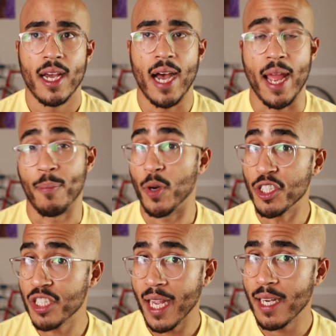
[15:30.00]
I
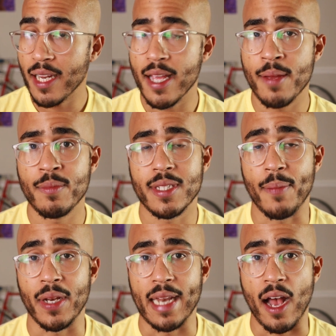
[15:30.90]
appreciate him
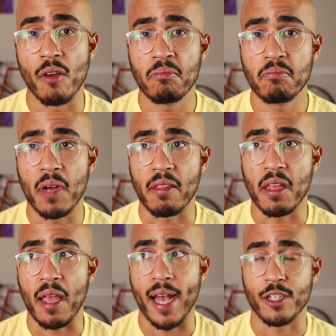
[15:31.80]
stepping down. I
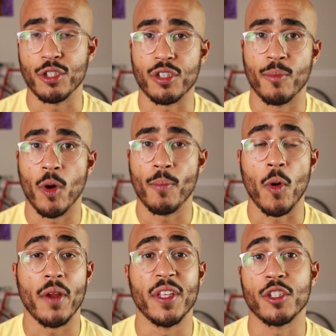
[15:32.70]
think actions are more
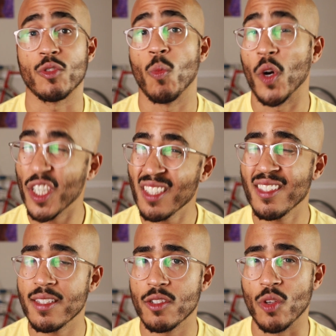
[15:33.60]
important than just
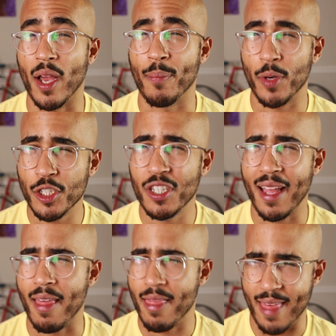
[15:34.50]
words, so I
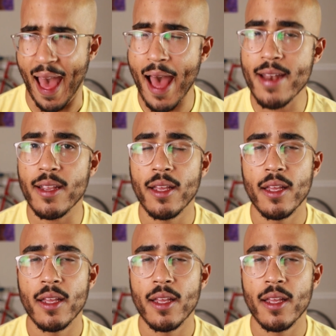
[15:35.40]
appreciate that.